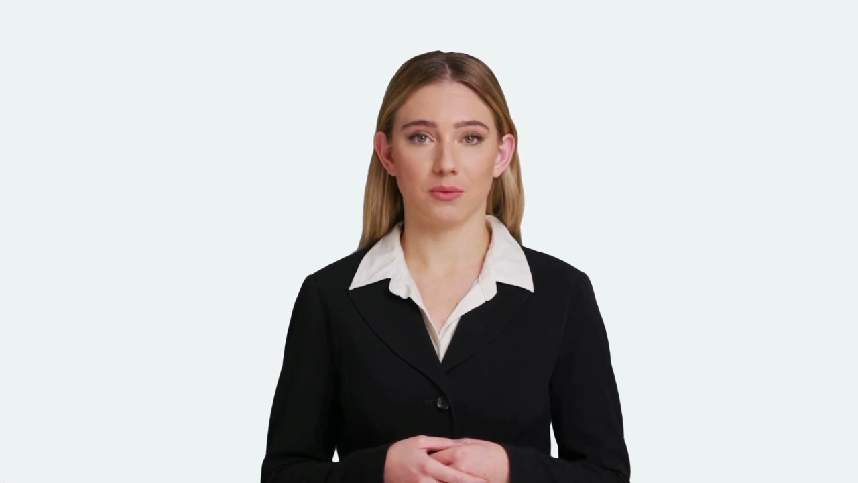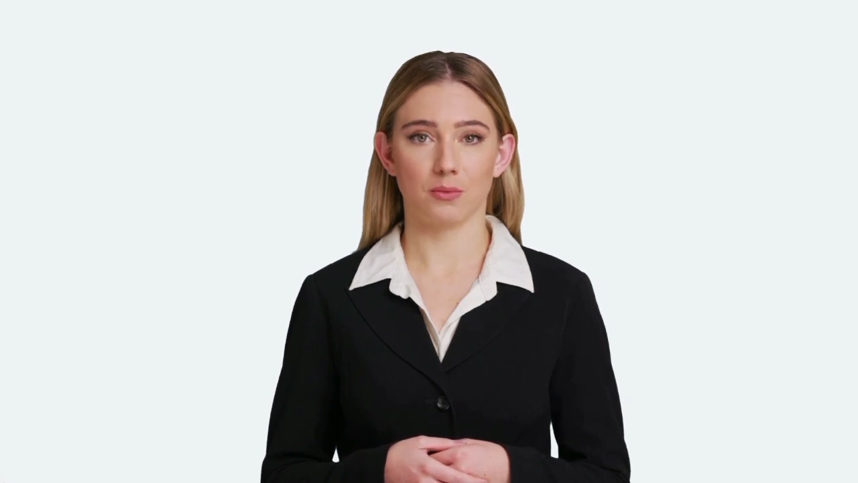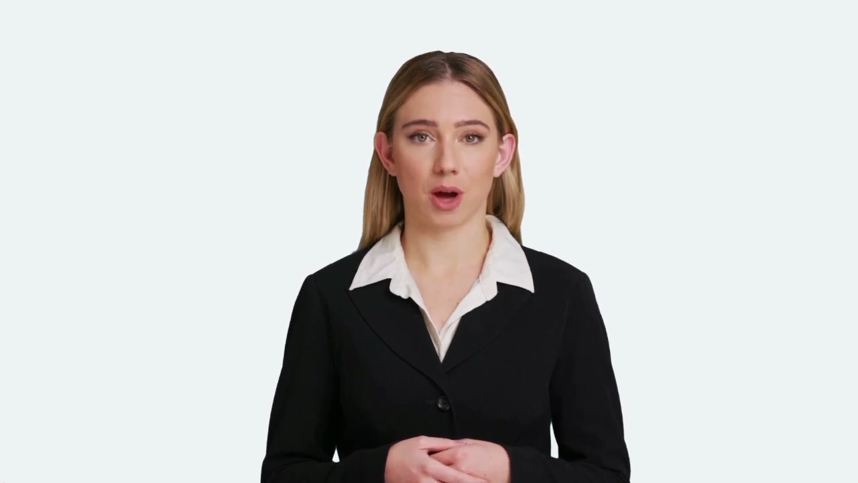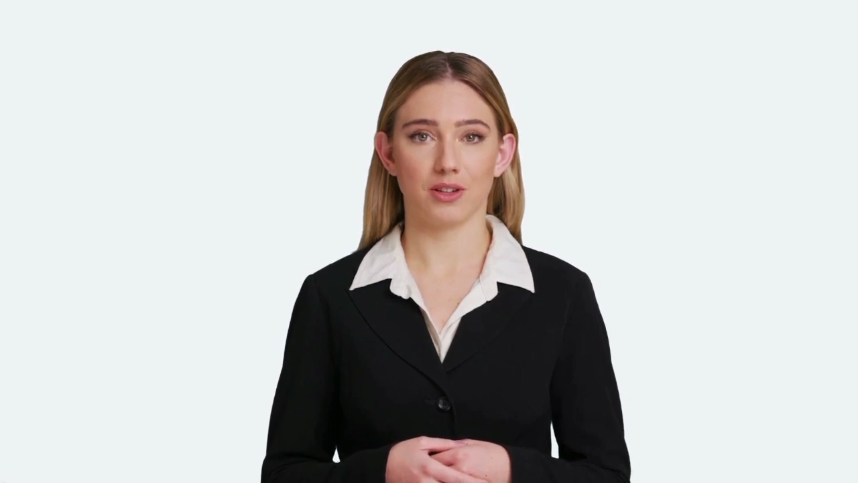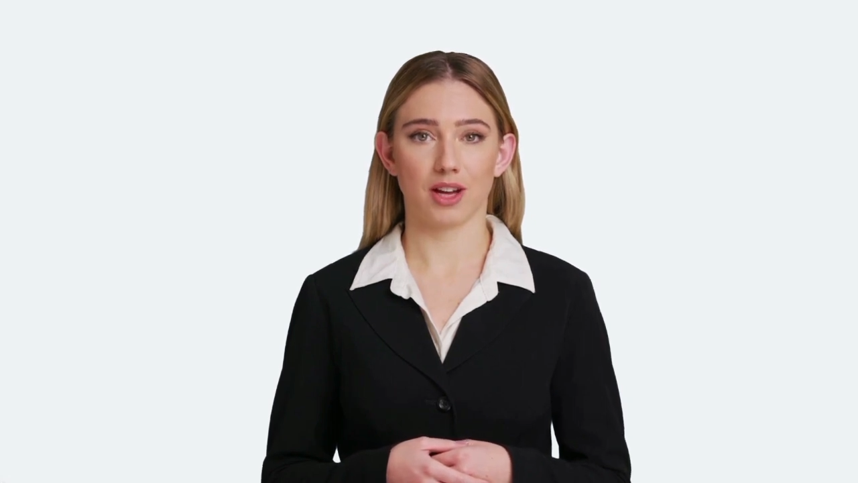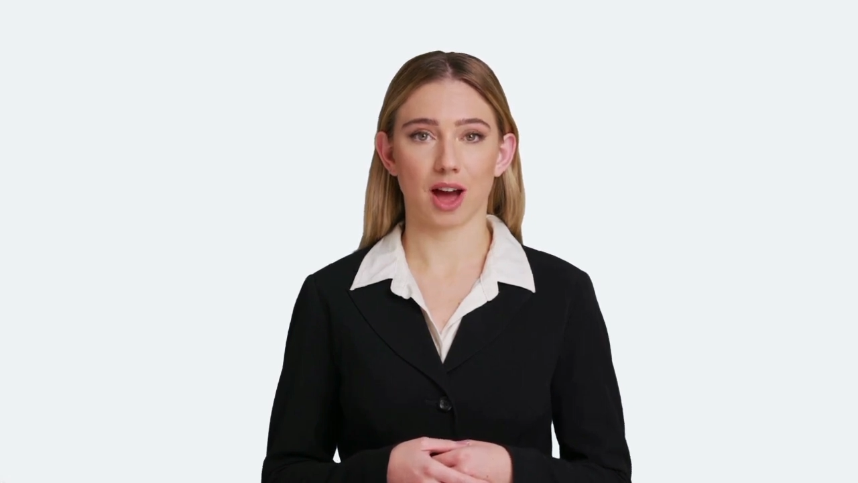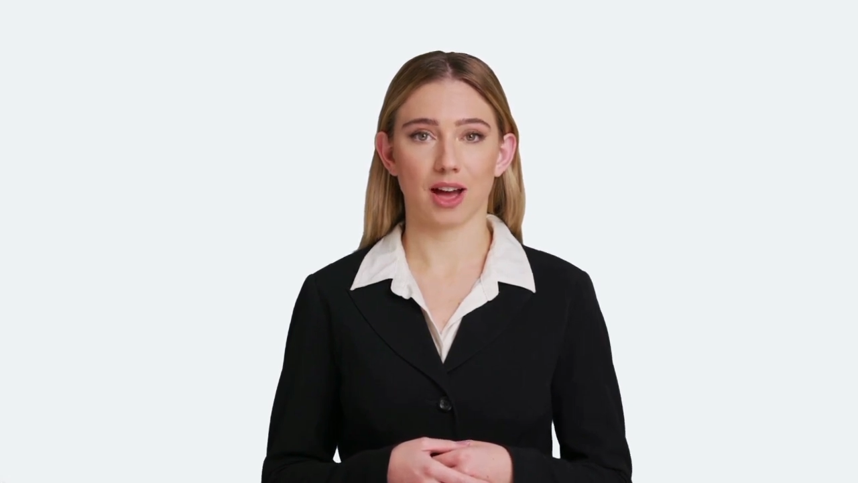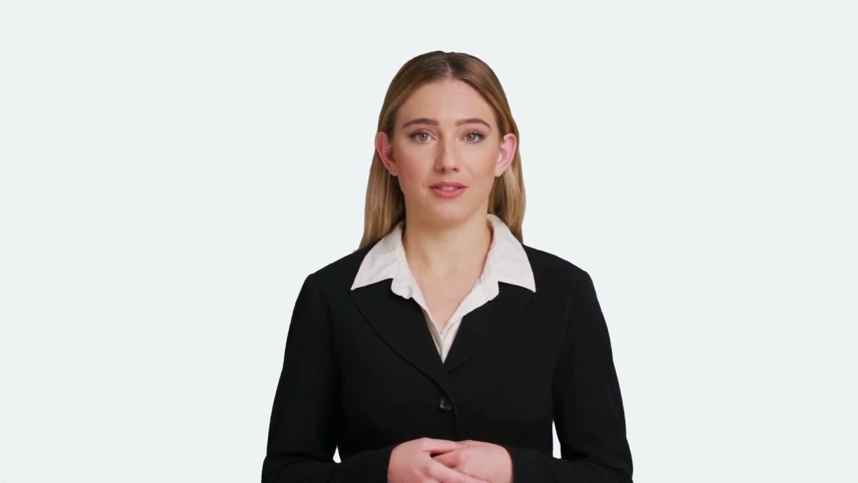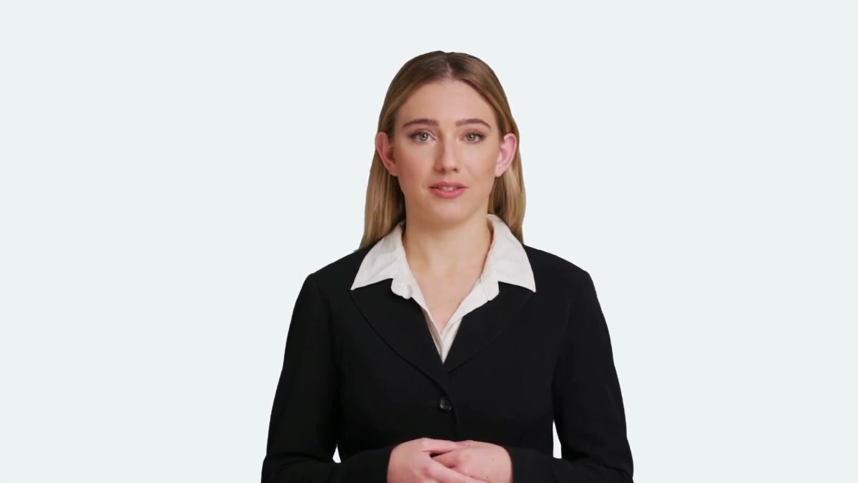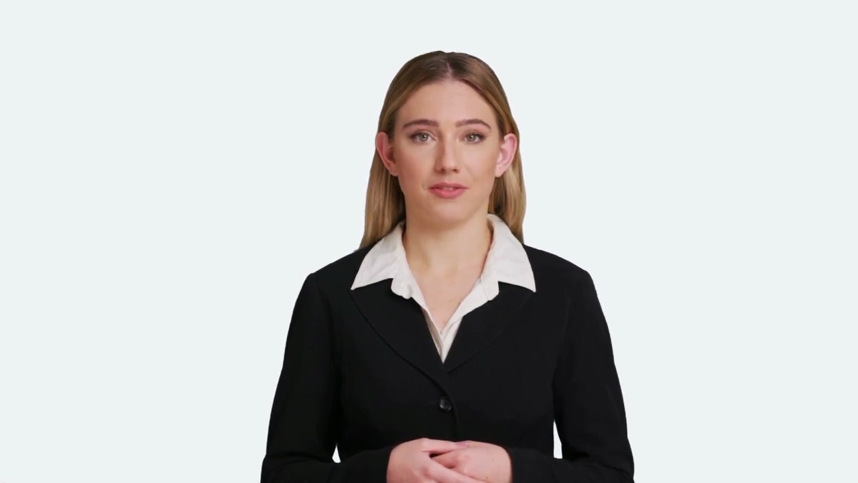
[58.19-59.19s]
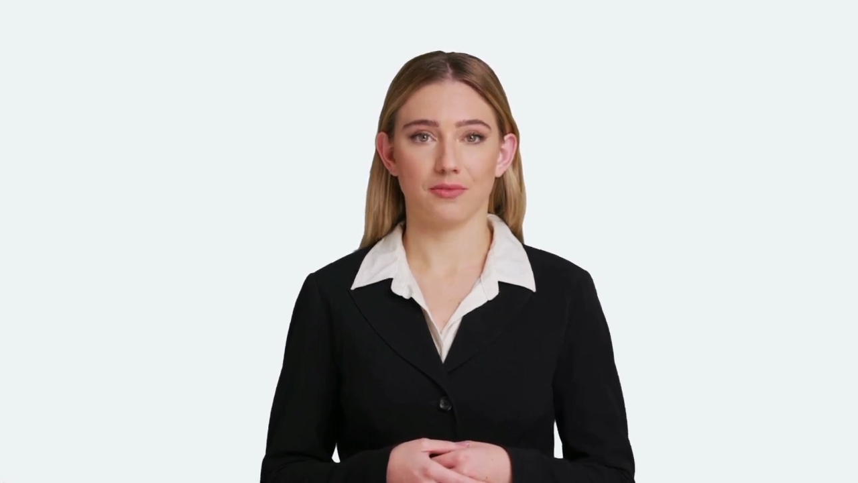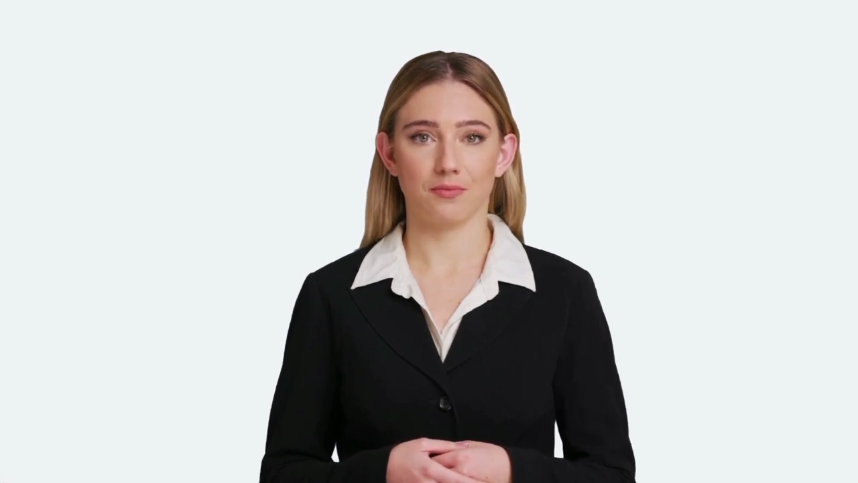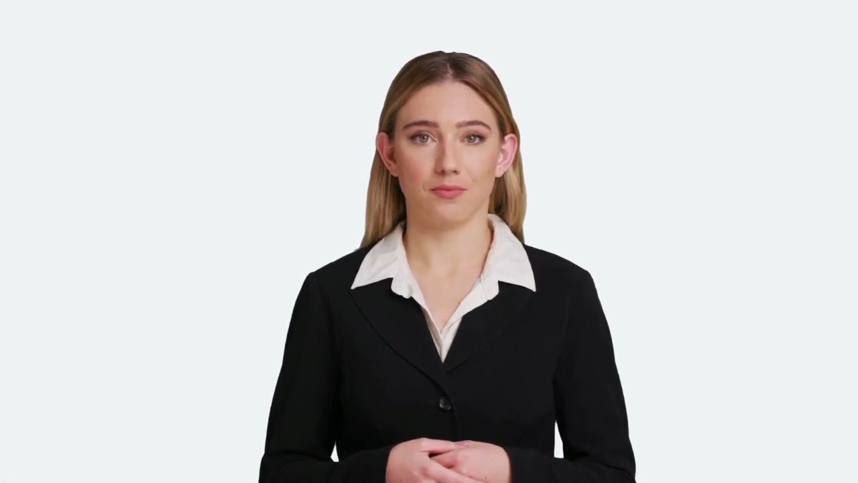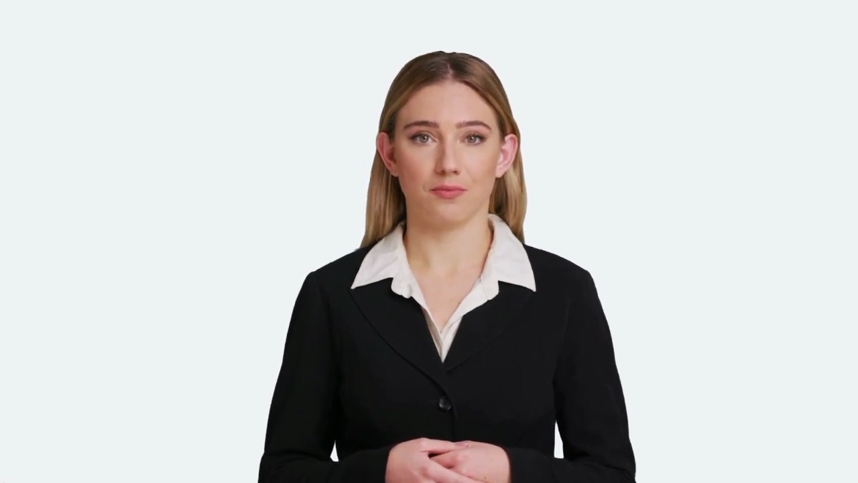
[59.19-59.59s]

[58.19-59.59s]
and podcasts.